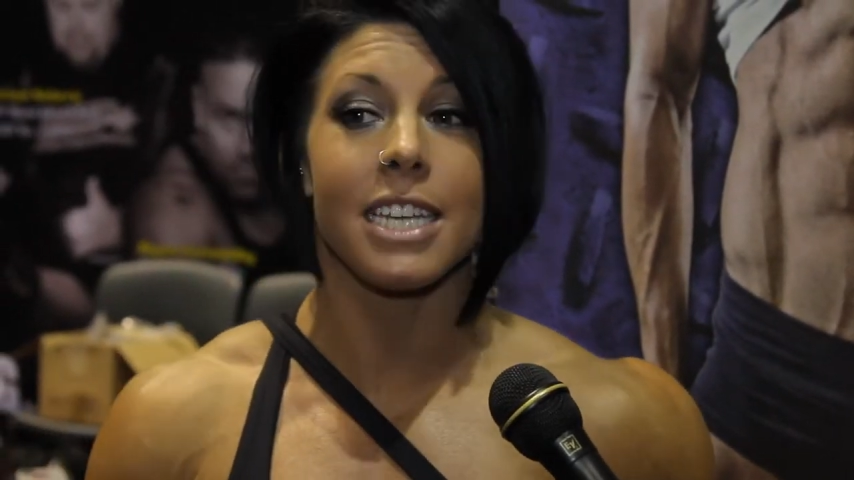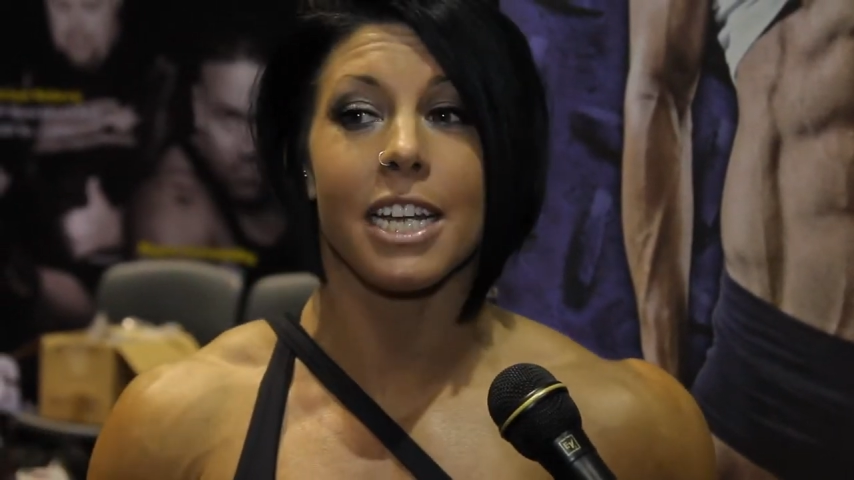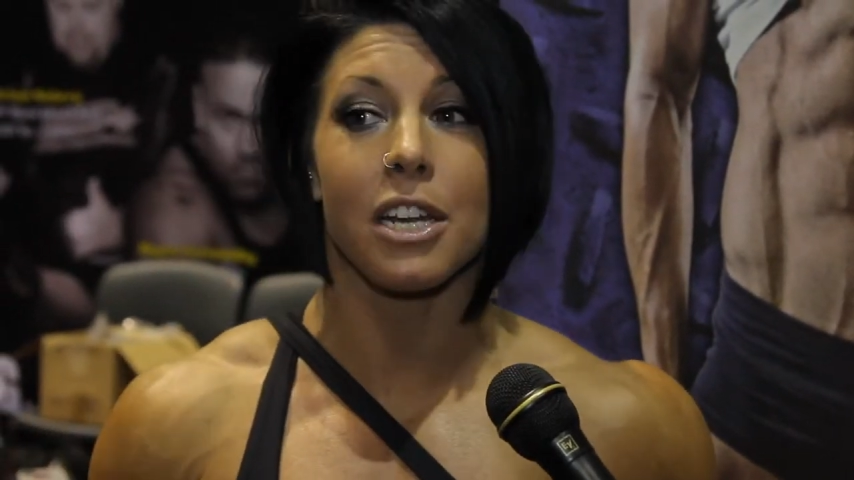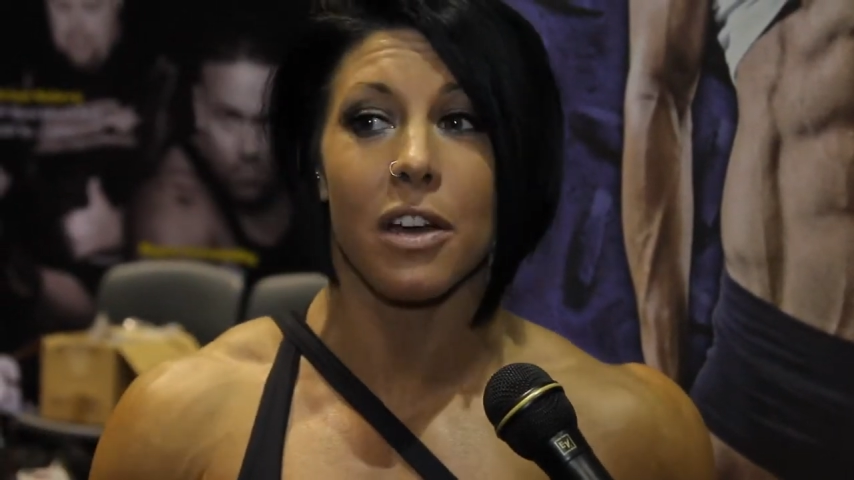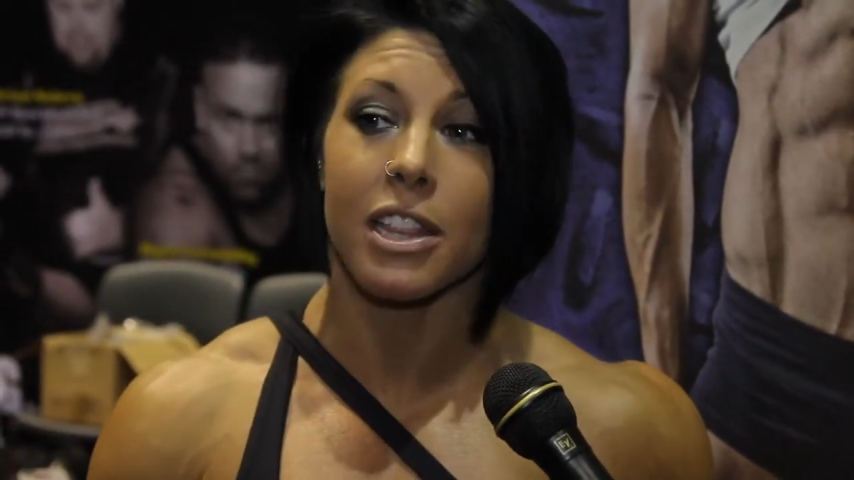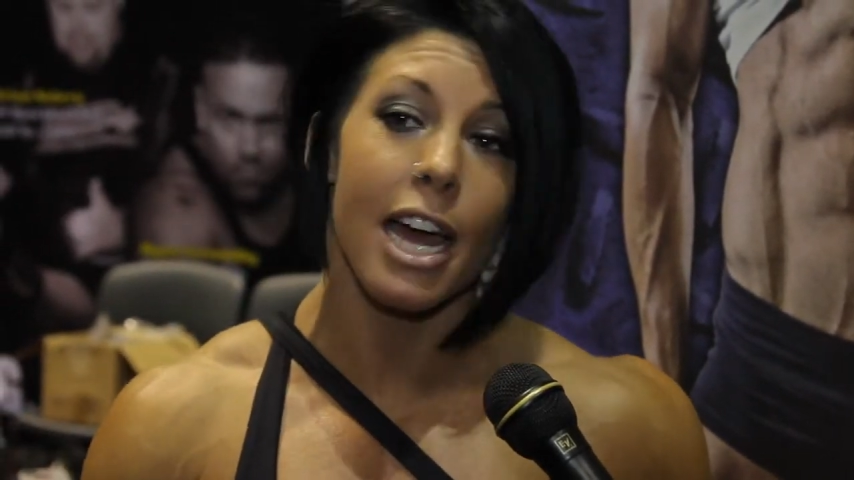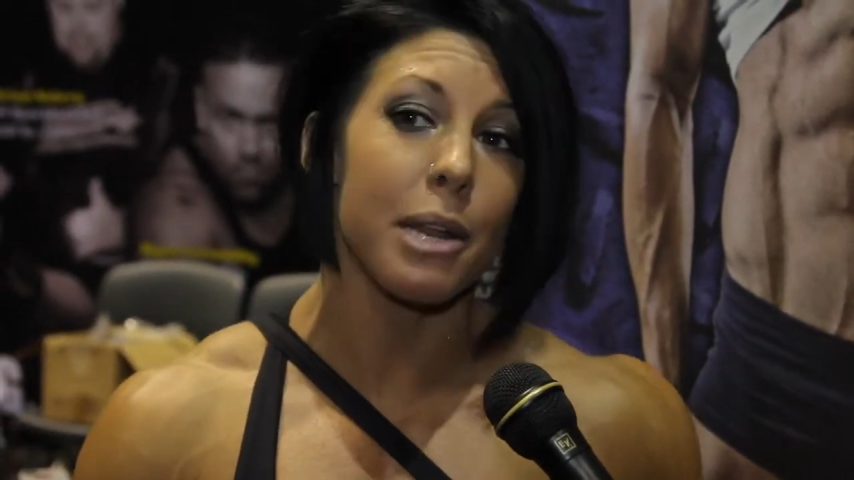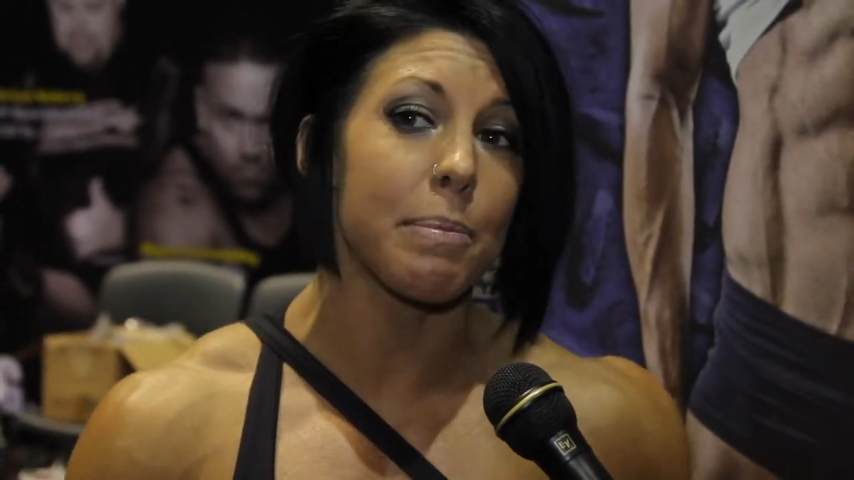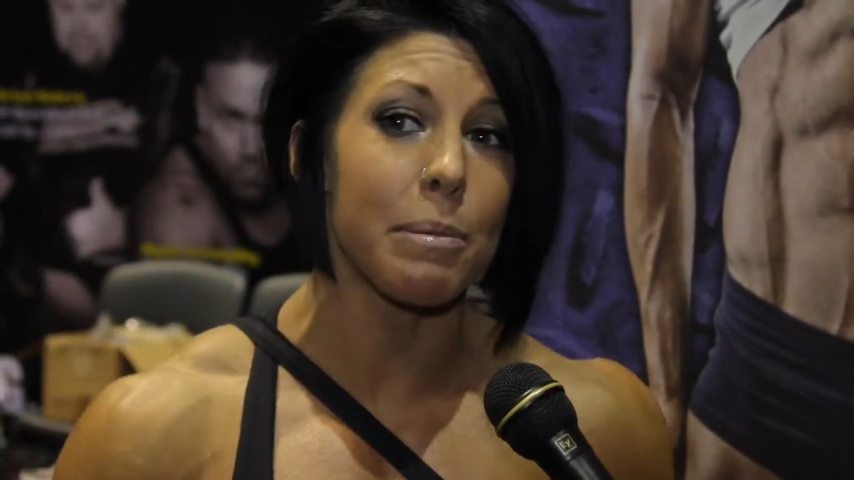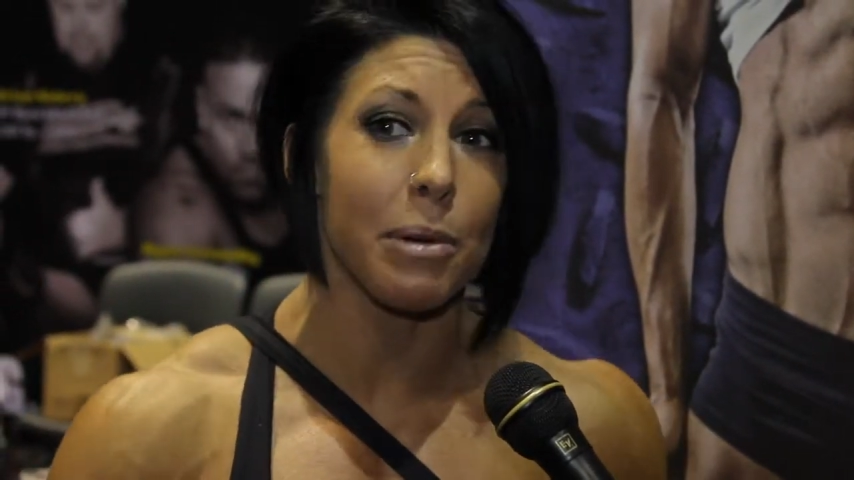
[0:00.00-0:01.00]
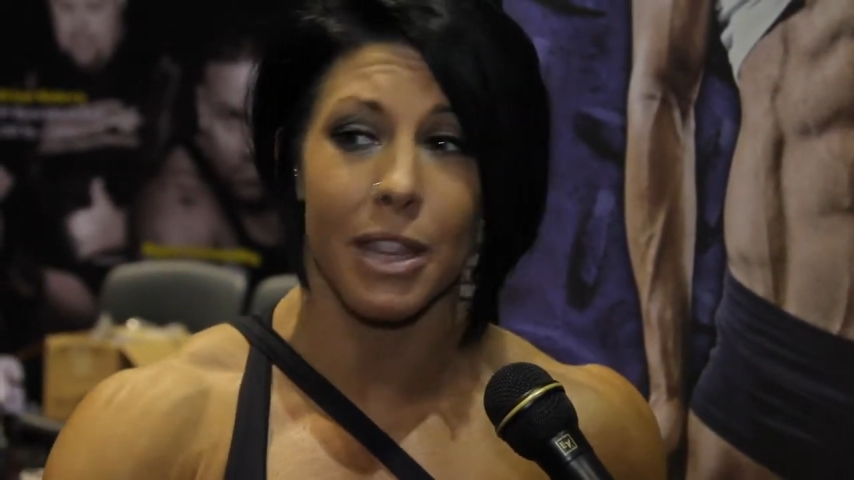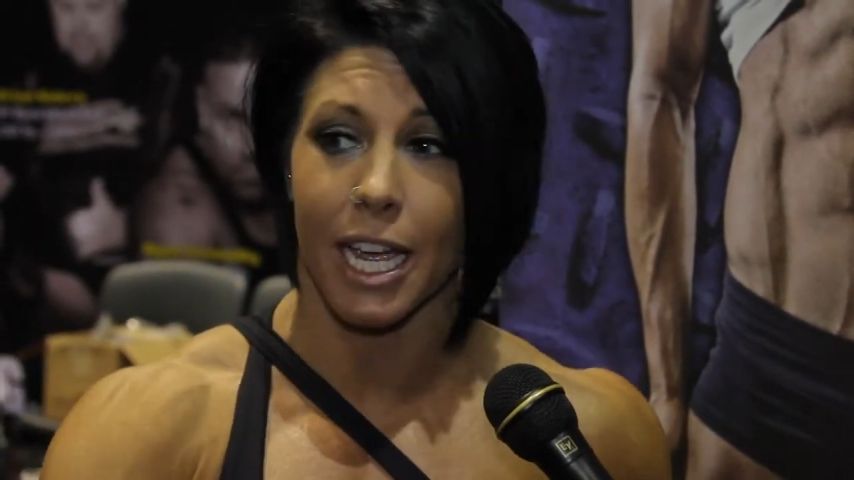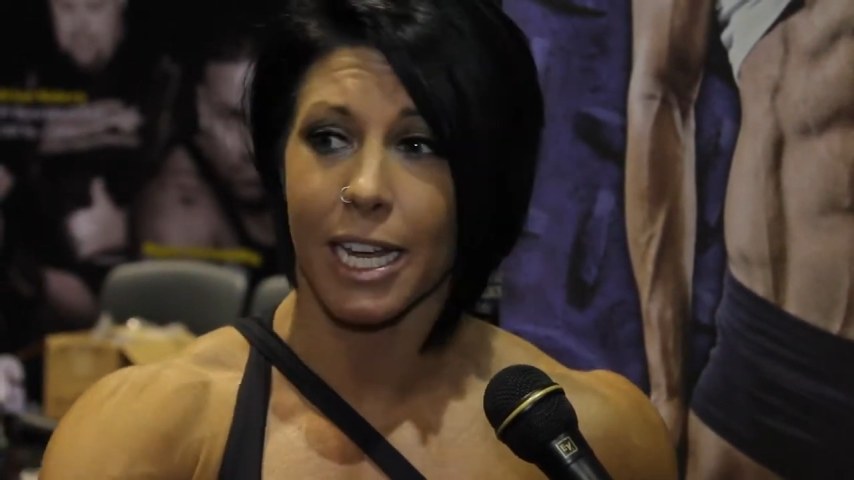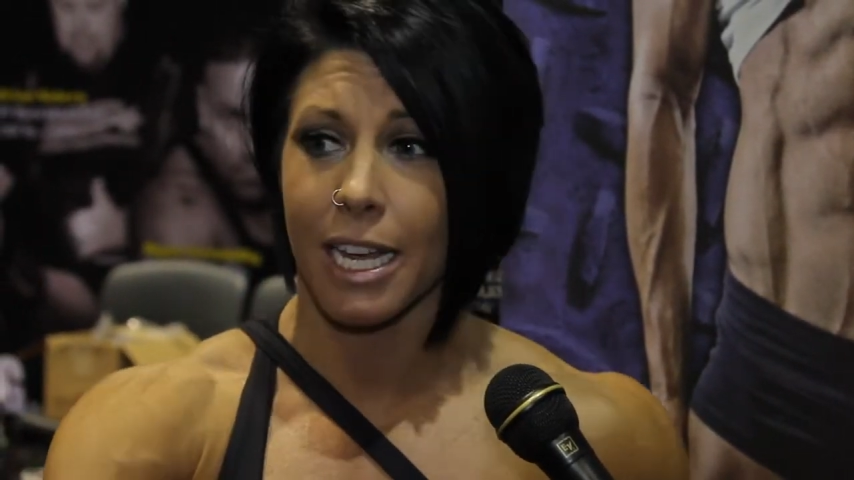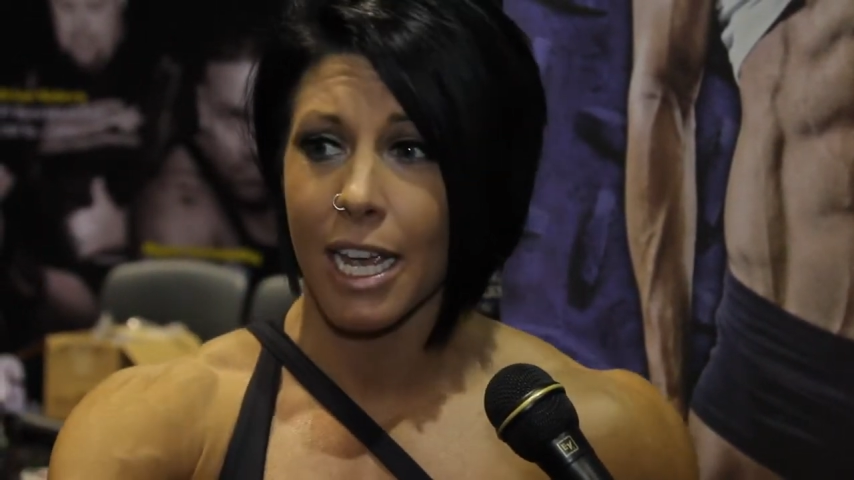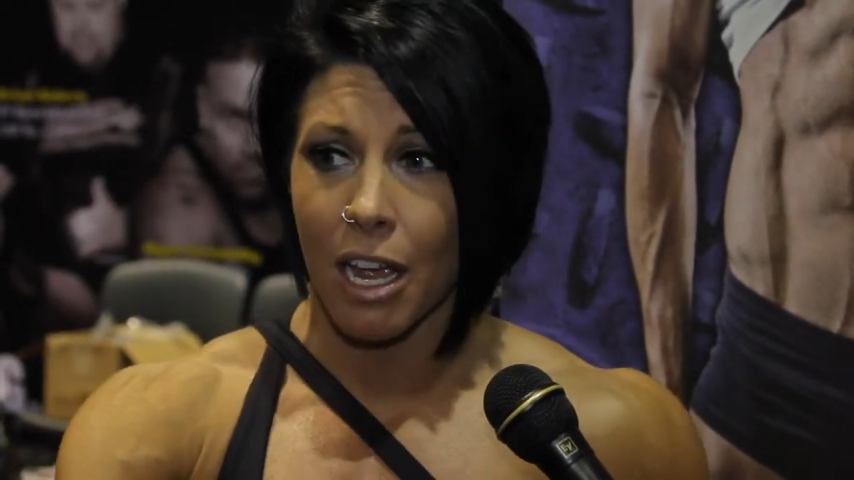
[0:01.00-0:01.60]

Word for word: I know a lot of people, they